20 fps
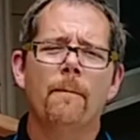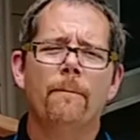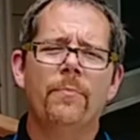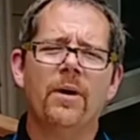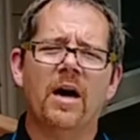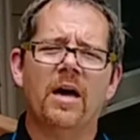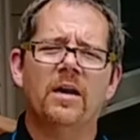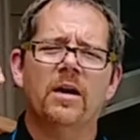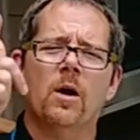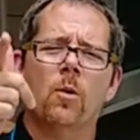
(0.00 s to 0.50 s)

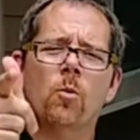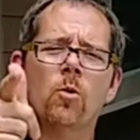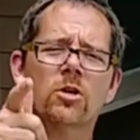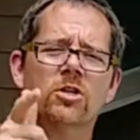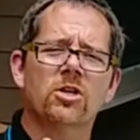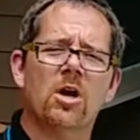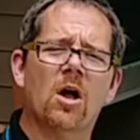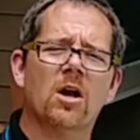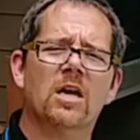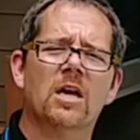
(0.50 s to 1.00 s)
But we're
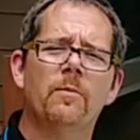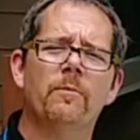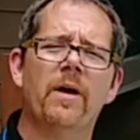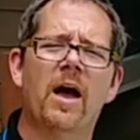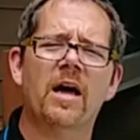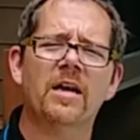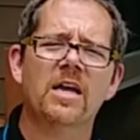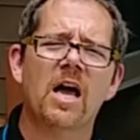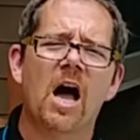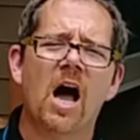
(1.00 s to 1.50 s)
talking
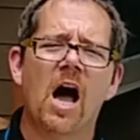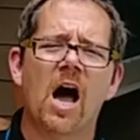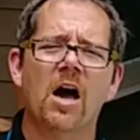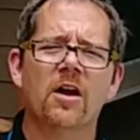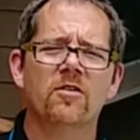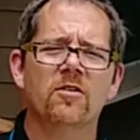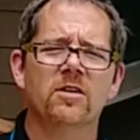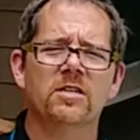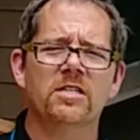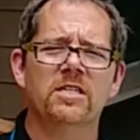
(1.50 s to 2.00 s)
about
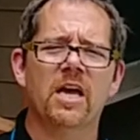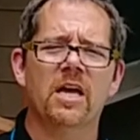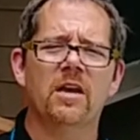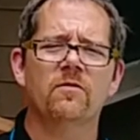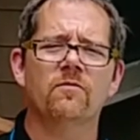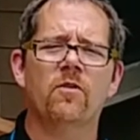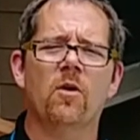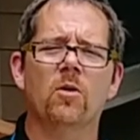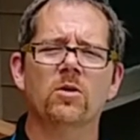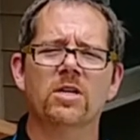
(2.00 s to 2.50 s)

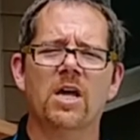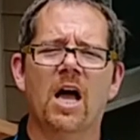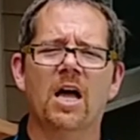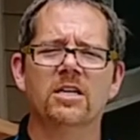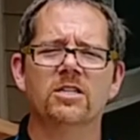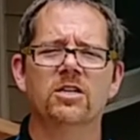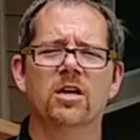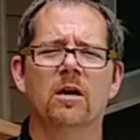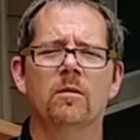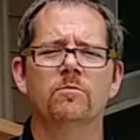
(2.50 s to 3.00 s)
110 volt
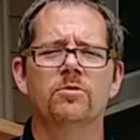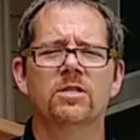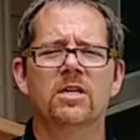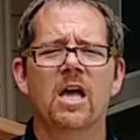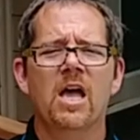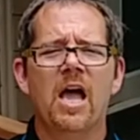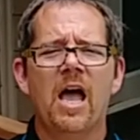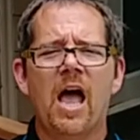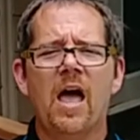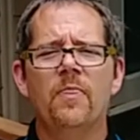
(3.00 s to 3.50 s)
hot tubs
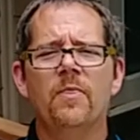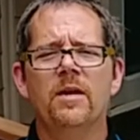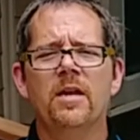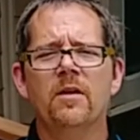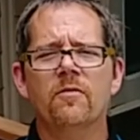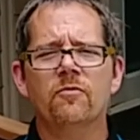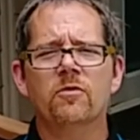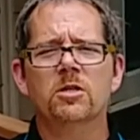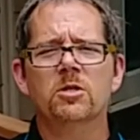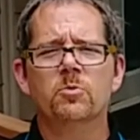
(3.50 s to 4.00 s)
and the
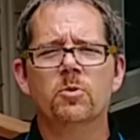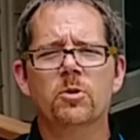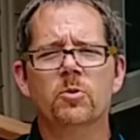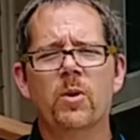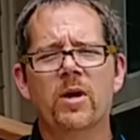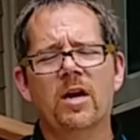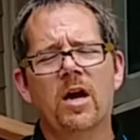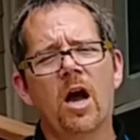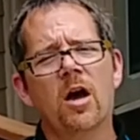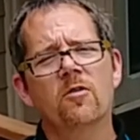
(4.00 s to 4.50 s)
difference
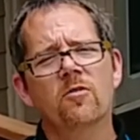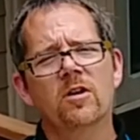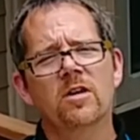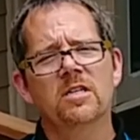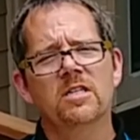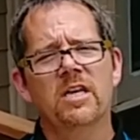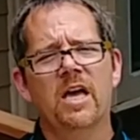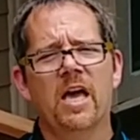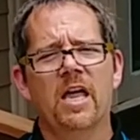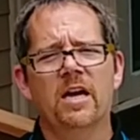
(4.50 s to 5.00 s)
between
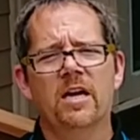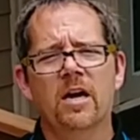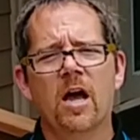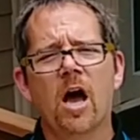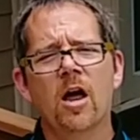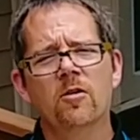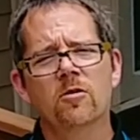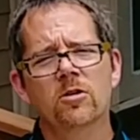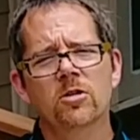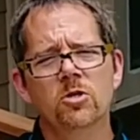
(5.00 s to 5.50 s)
110 and
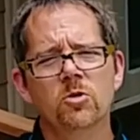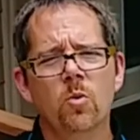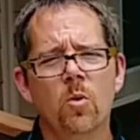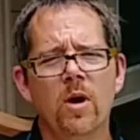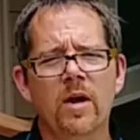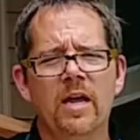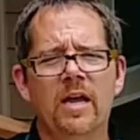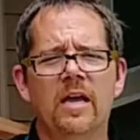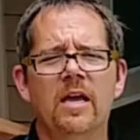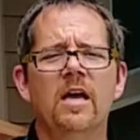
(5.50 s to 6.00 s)

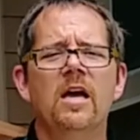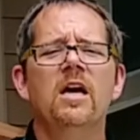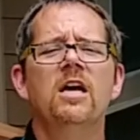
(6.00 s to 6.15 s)
120.